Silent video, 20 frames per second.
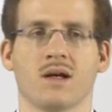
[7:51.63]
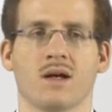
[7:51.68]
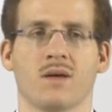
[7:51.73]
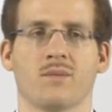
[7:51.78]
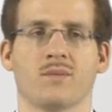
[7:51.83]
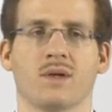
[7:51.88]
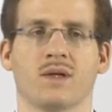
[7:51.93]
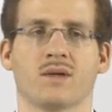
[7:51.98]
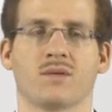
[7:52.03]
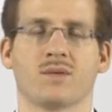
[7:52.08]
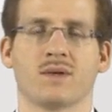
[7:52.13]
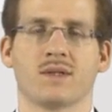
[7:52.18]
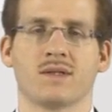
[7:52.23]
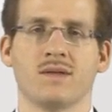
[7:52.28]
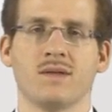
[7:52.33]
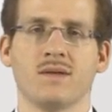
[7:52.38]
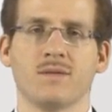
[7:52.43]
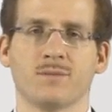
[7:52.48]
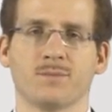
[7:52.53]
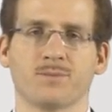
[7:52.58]
In
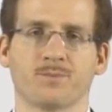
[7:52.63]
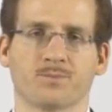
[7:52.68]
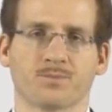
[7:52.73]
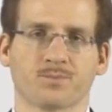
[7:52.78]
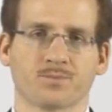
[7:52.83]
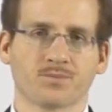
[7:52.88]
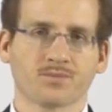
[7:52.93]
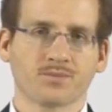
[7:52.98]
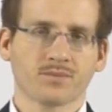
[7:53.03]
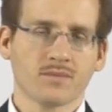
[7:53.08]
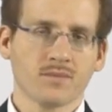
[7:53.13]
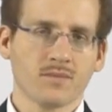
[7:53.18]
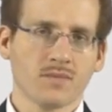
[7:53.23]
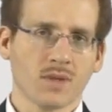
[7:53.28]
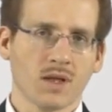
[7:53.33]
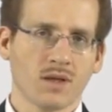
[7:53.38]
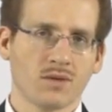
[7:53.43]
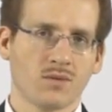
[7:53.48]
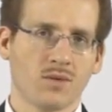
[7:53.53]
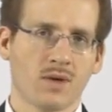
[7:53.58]
receive,
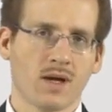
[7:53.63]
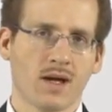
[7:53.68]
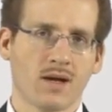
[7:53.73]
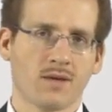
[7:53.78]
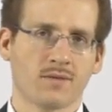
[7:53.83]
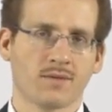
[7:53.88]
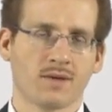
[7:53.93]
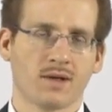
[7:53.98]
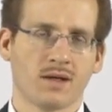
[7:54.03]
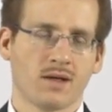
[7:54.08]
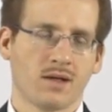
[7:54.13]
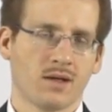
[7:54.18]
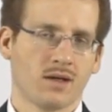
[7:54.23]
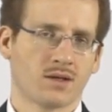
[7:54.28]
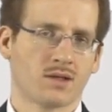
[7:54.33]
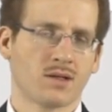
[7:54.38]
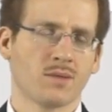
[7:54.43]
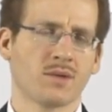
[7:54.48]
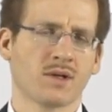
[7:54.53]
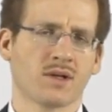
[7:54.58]
you have
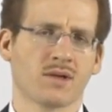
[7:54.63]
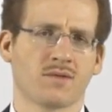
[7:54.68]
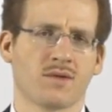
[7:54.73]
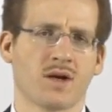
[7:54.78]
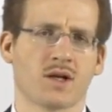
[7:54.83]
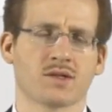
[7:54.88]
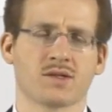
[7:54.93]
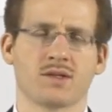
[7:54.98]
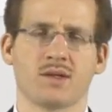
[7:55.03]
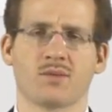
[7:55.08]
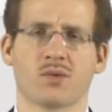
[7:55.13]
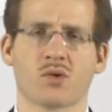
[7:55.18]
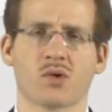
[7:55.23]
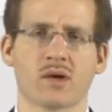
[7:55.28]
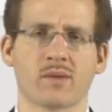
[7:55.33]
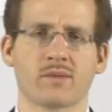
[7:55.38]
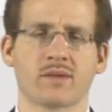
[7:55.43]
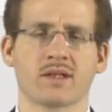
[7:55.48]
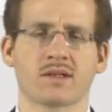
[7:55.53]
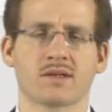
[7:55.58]
a typical functional
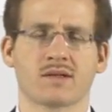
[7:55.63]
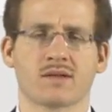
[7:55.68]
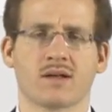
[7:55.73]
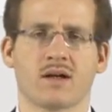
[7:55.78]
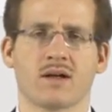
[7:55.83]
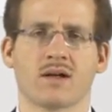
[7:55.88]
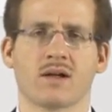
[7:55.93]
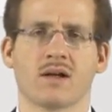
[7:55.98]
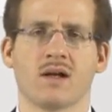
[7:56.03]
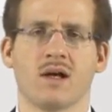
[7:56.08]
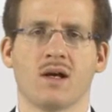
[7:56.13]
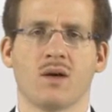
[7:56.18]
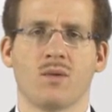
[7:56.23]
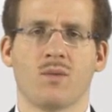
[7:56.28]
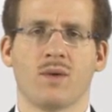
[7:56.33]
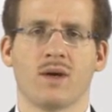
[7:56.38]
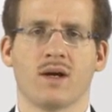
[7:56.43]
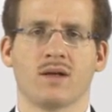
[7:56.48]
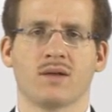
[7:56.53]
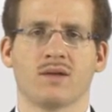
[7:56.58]
programming style
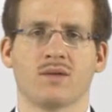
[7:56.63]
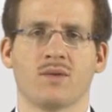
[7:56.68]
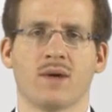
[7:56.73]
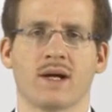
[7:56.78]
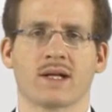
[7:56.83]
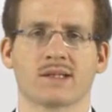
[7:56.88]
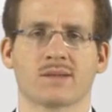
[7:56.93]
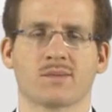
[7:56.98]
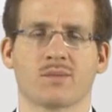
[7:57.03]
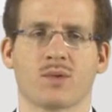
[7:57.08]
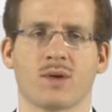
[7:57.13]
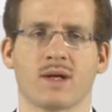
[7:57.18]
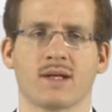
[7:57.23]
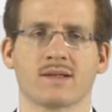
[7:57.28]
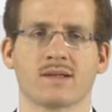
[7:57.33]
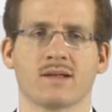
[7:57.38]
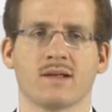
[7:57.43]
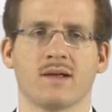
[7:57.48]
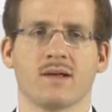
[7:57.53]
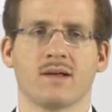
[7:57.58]
where you
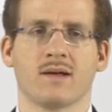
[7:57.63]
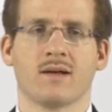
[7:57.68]
express